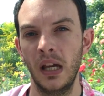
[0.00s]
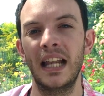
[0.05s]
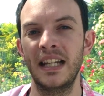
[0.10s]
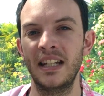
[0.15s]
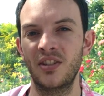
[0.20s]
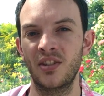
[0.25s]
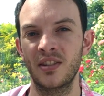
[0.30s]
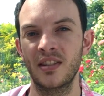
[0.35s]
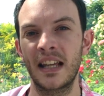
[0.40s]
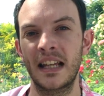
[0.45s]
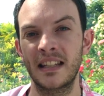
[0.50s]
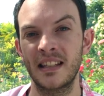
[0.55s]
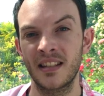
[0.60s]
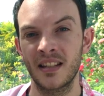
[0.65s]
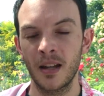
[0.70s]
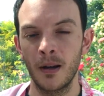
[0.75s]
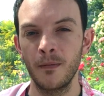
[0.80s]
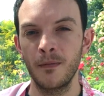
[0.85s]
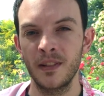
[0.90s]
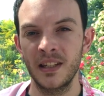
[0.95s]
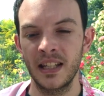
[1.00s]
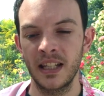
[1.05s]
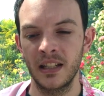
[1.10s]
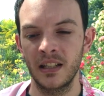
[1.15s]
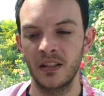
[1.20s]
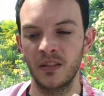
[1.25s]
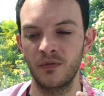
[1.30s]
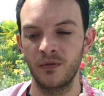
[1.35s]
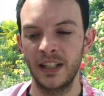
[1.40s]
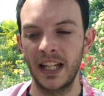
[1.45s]
And it's just that
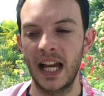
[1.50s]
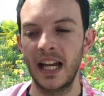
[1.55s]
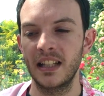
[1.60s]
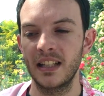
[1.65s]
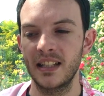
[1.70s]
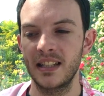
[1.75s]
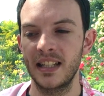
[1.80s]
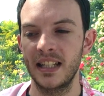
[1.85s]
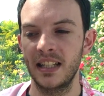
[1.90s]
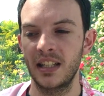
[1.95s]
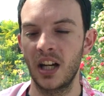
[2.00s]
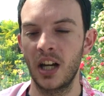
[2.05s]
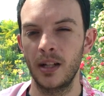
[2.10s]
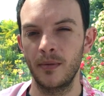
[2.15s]
discomforting reality that